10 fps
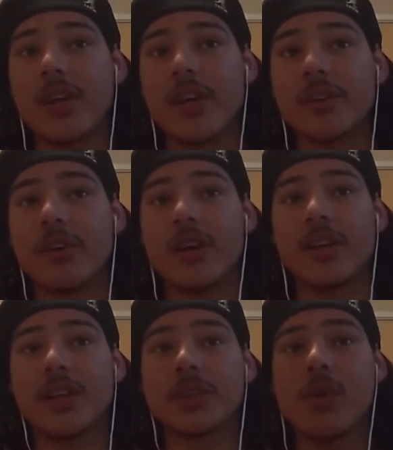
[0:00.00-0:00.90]
in
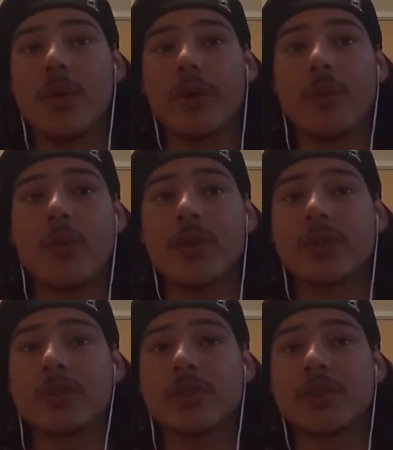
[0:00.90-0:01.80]
chronological order.
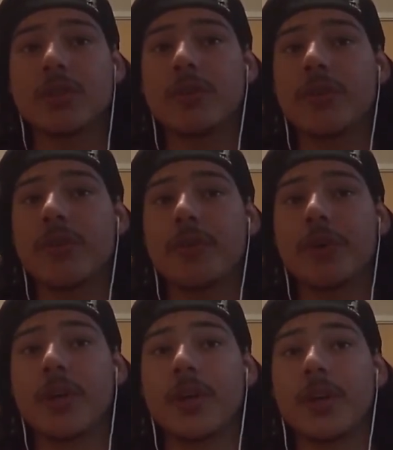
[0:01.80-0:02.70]
1, 2,
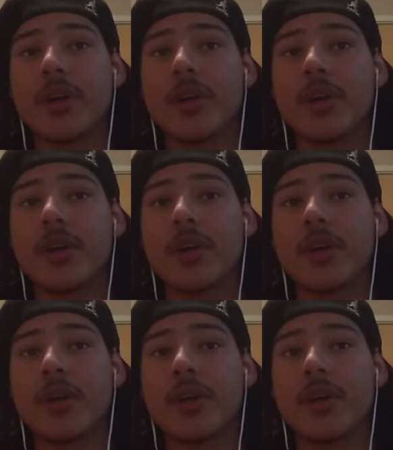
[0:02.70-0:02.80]
3.